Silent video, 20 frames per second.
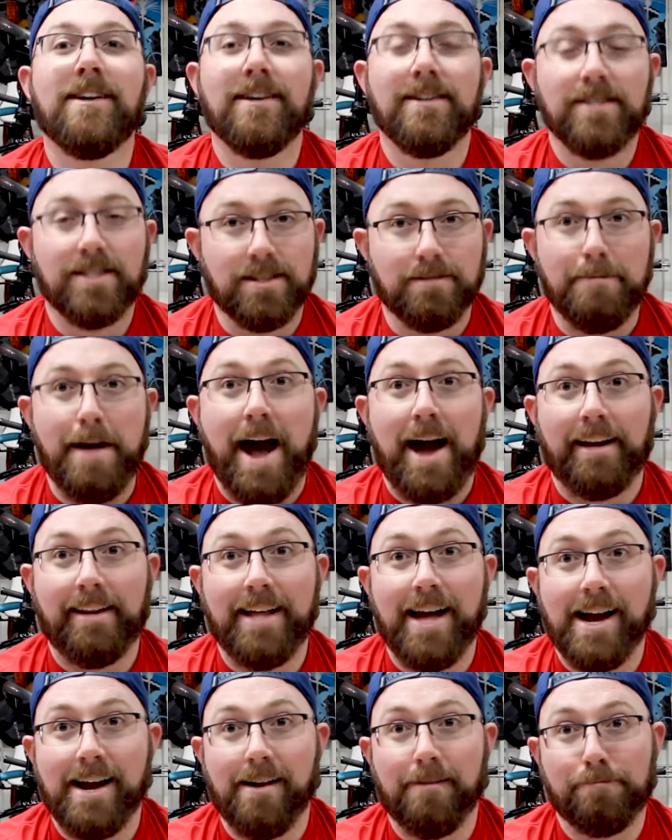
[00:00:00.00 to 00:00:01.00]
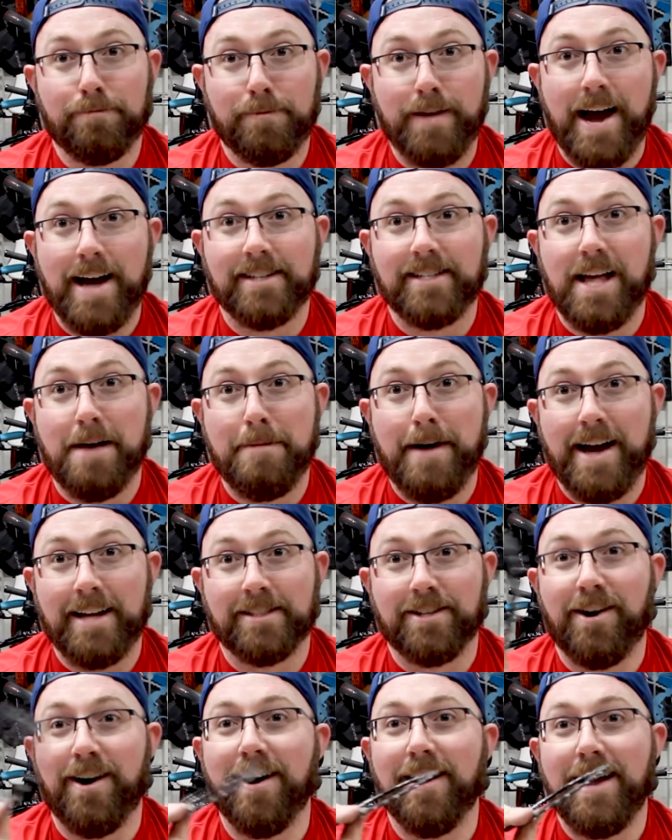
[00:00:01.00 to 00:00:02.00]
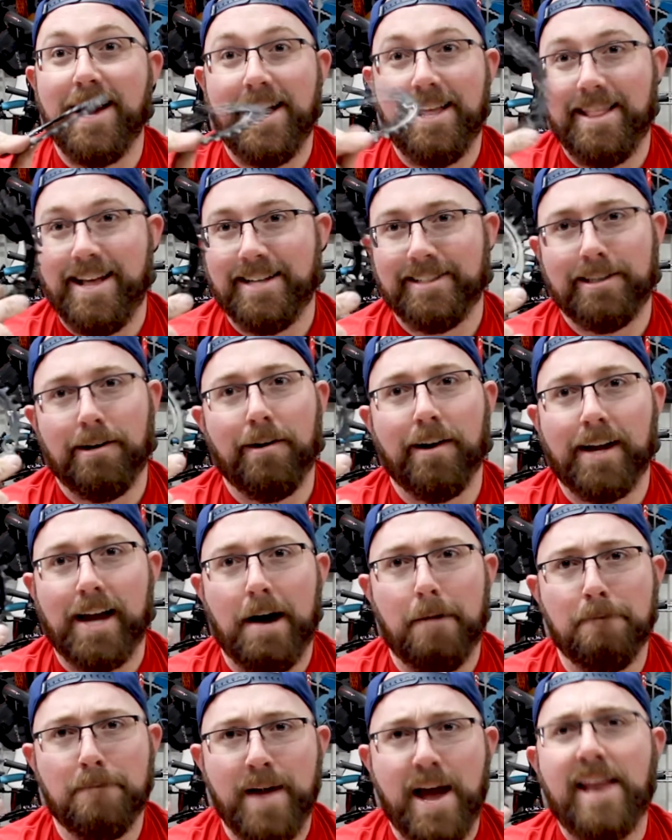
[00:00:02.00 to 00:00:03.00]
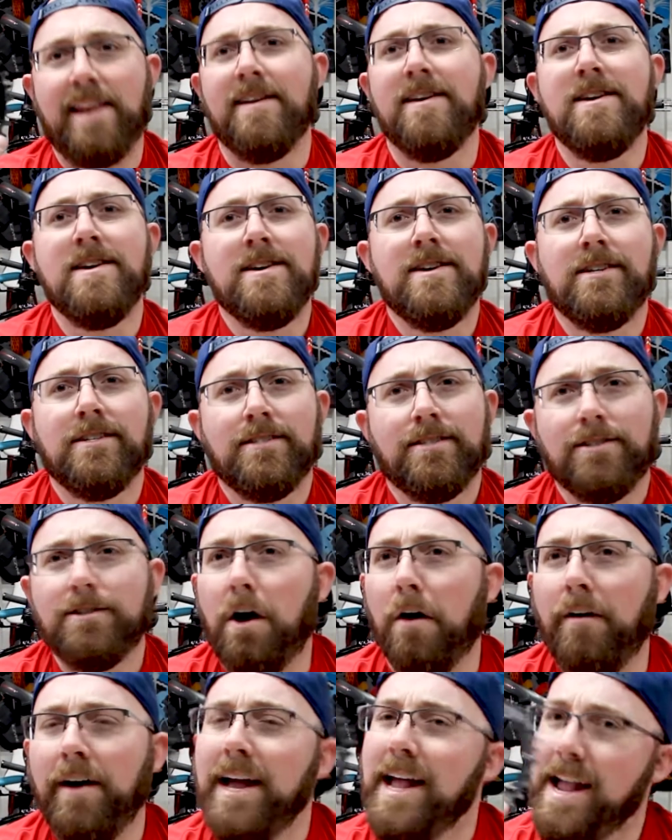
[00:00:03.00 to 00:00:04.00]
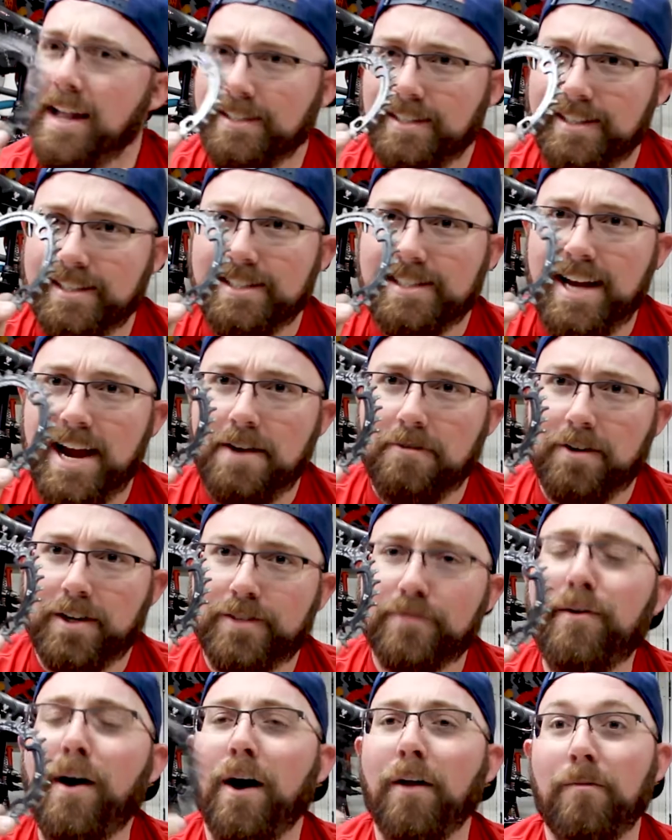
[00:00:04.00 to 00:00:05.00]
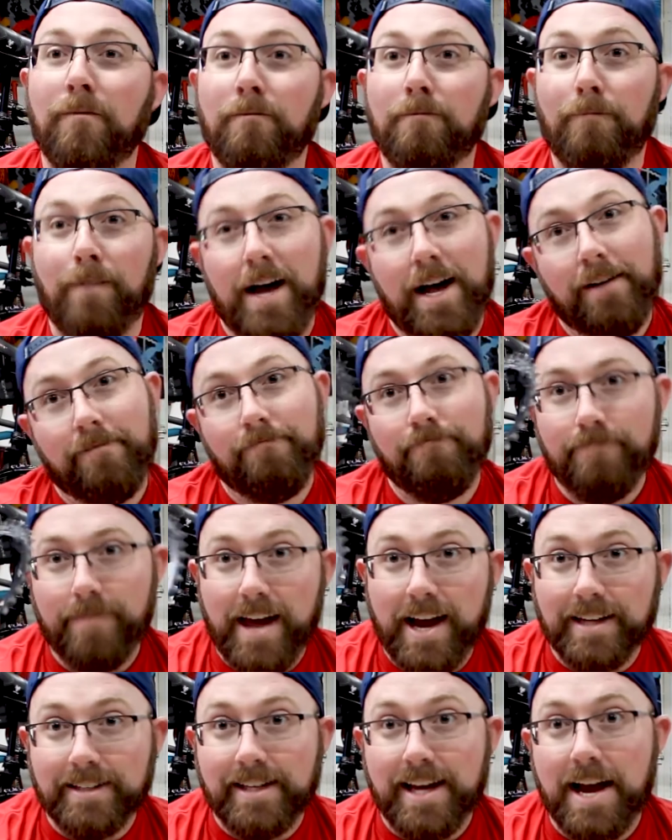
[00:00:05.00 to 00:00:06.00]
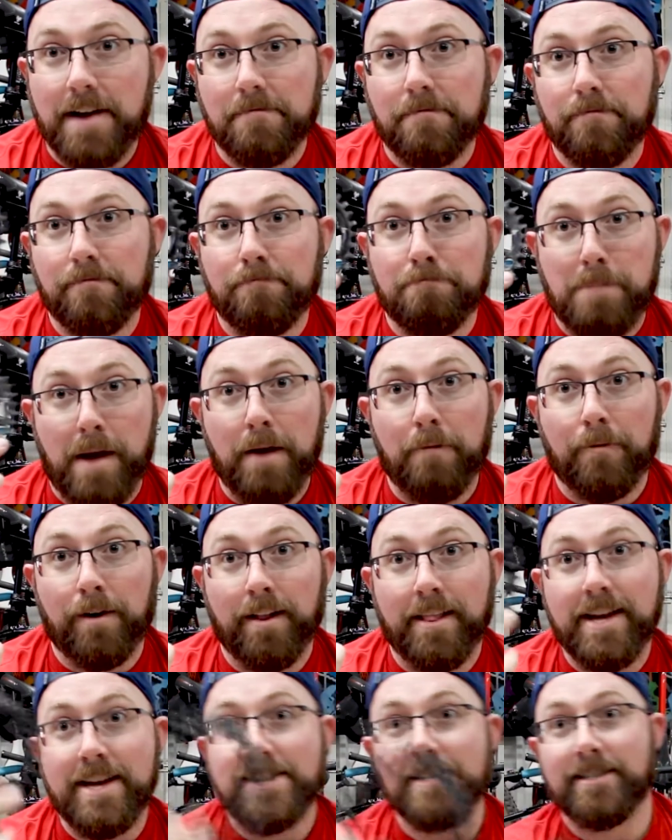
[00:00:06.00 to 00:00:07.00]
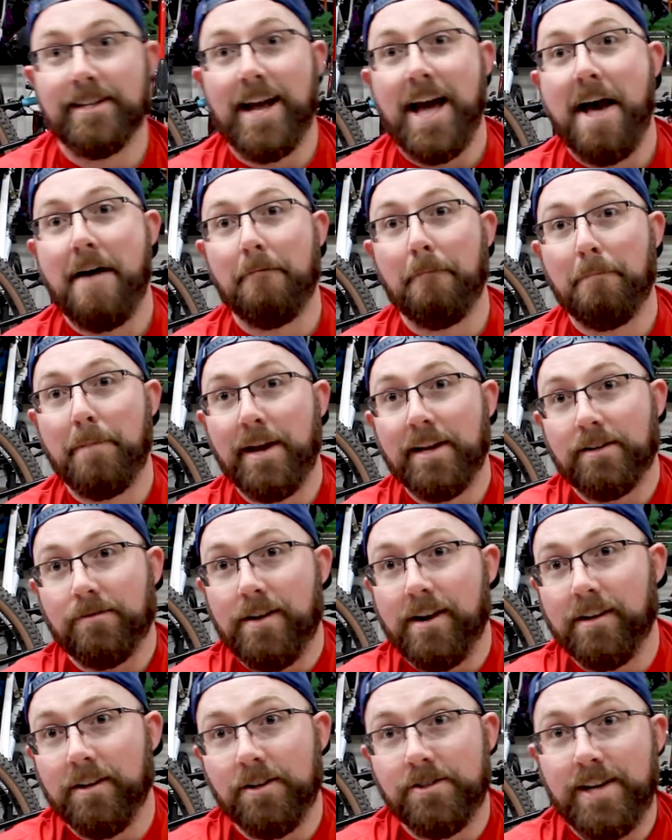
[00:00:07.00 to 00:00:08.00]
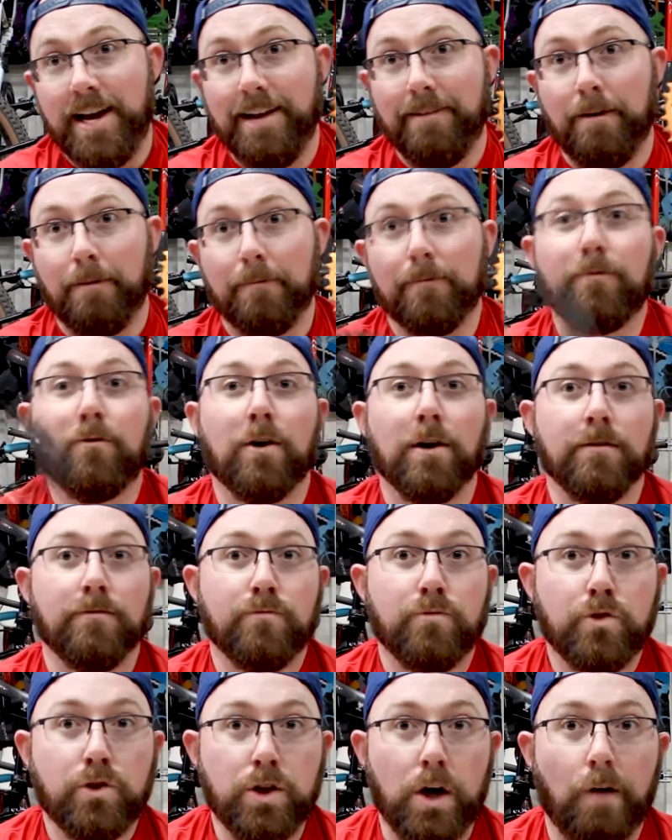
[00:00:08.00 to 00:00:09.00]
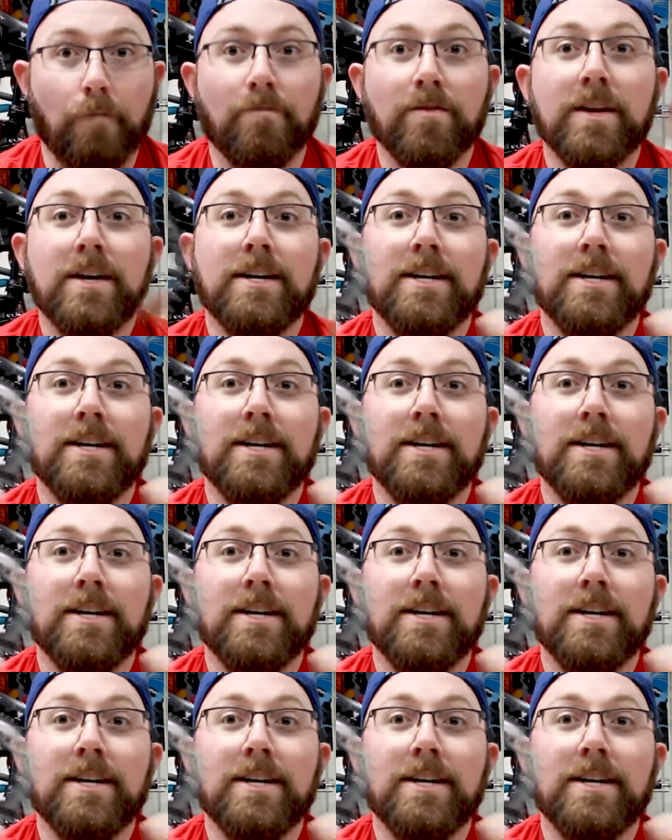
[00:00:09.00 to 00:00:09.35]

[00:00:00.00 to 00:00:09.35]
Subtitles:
smashed that bash guard, and that's how it got bent. So is it the chainring's fault? Well, I can say I've bent one of these, and I haven't bent a regular chainring before. So